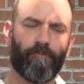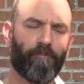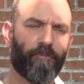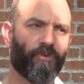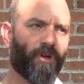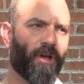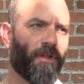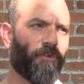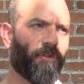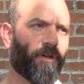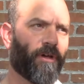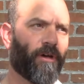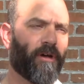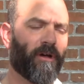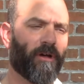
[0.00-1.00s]
Trying
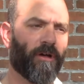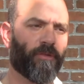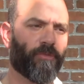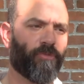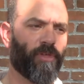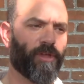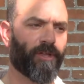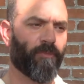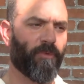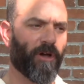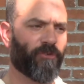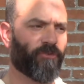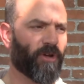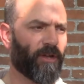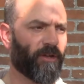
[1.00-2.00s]

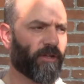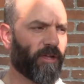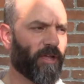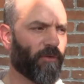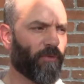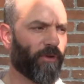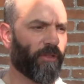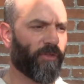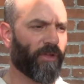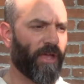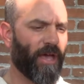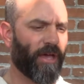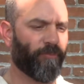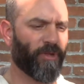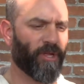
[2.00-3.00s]
to get rid of the
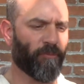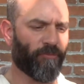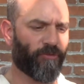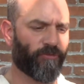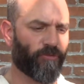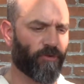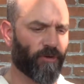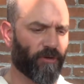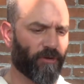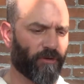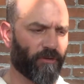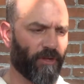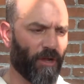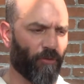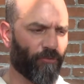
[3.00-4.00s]
cadmiums for
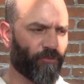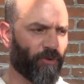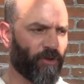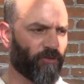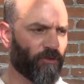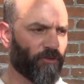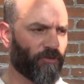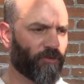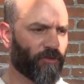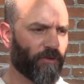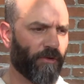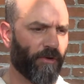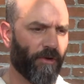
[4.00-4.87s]
health reasons,